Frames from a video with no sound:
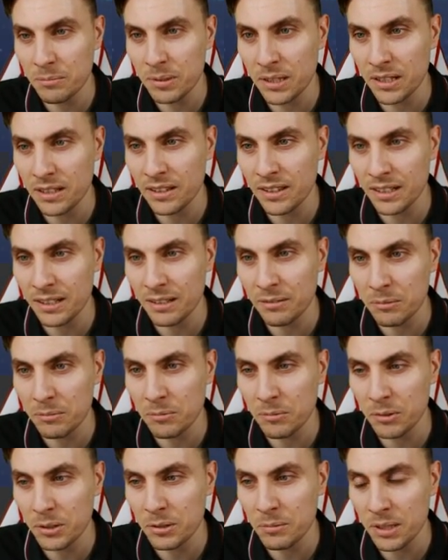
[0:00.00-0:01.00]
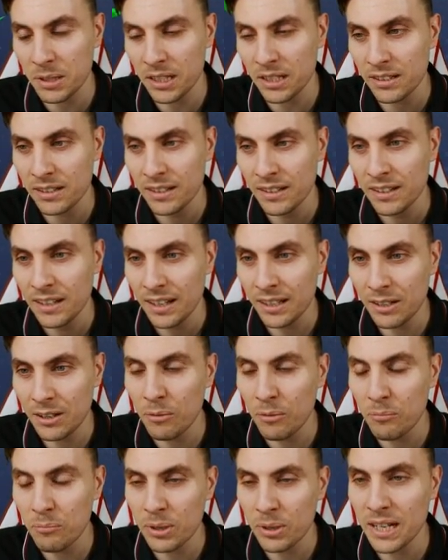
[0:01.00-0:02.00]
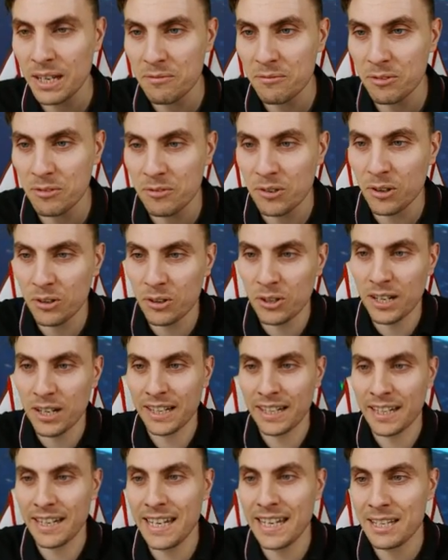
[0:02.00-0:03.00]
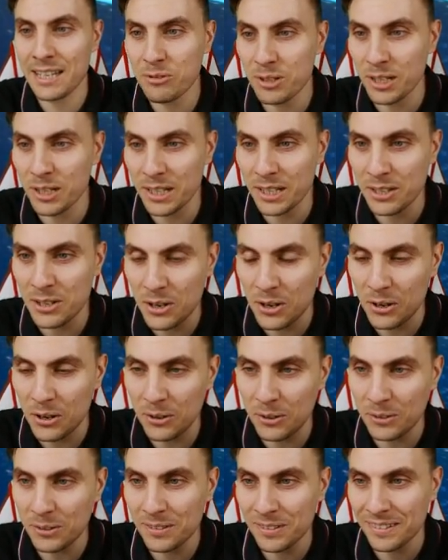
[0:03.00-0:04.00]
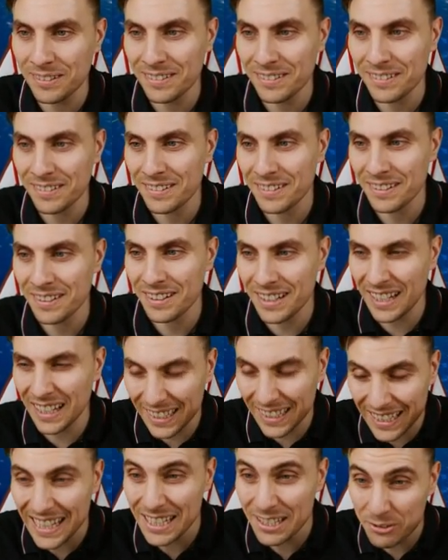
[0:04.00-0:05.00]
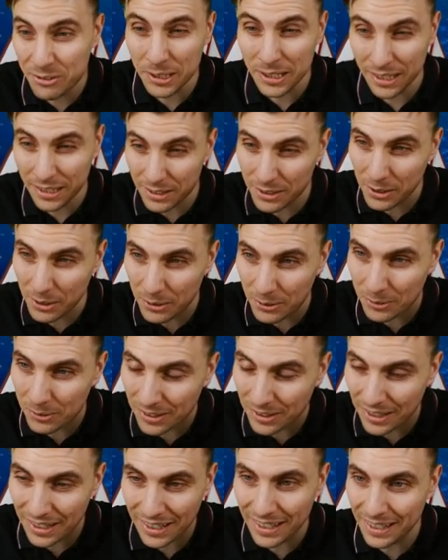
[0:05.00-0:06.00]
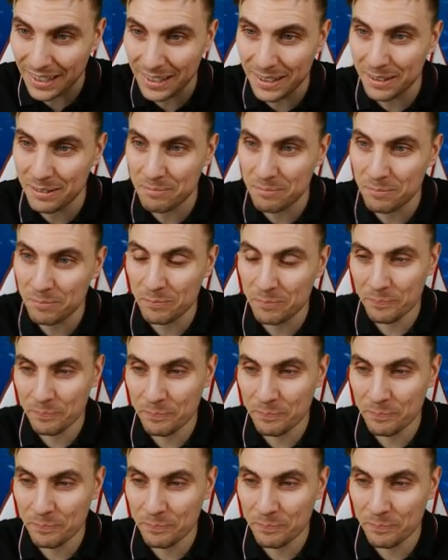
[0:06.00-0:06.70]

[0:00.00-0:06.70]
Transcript: be the thing that would worry me. I can't believe we've got like literally no, like literally no, um,